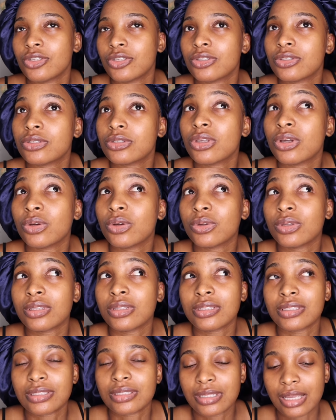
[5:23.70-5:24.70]
So
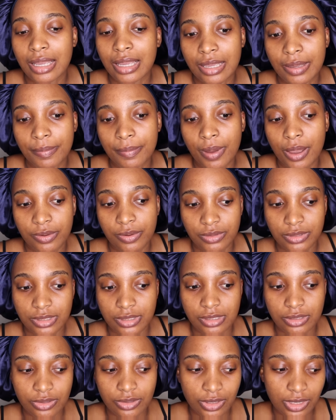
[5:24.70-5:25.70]
this time I was
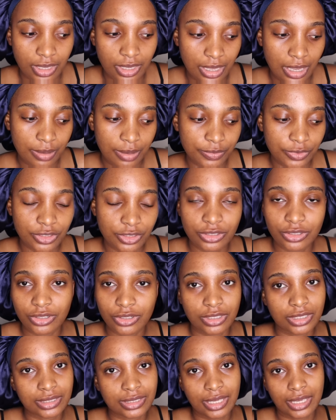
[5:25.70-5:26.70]
like, okay, I'm just
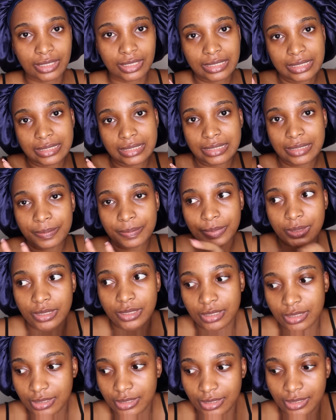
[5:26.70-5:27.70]
gonna take
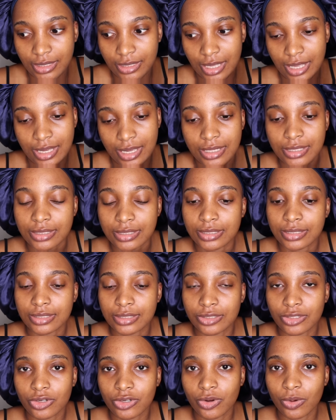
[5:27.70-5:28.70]
snippets and,
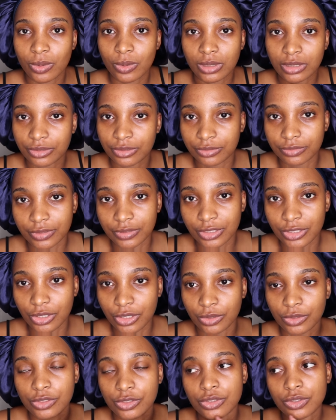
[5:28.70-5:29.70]
you know, little
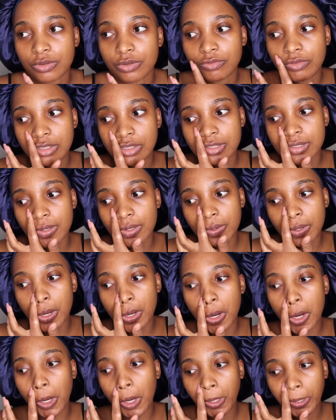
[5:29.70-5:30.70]
videos of what's going
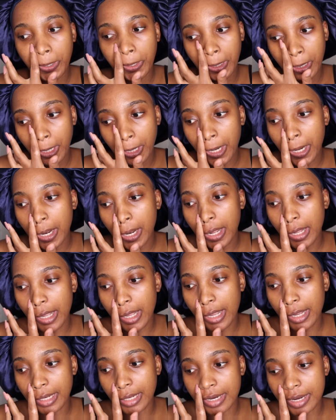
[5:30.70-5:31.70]
on,
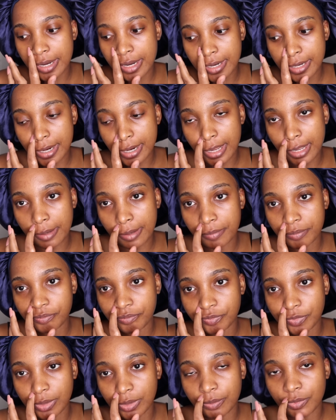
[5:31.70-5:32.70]
and
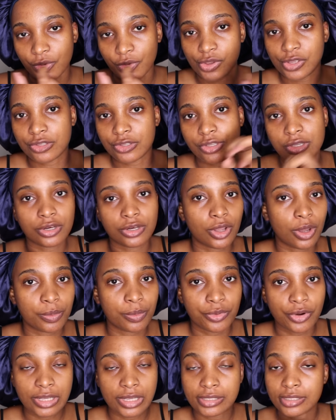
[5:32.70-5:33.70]
I'm going to
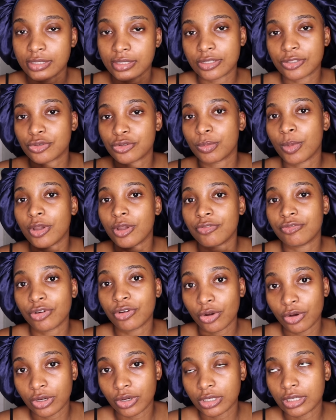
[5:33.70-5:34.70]
incorporate it into my
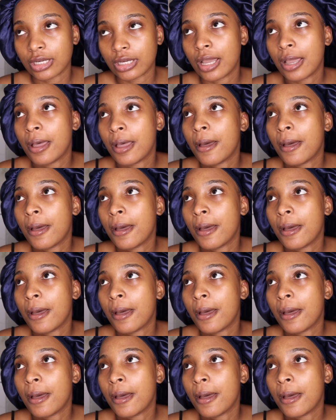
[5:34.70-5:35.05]
vlog.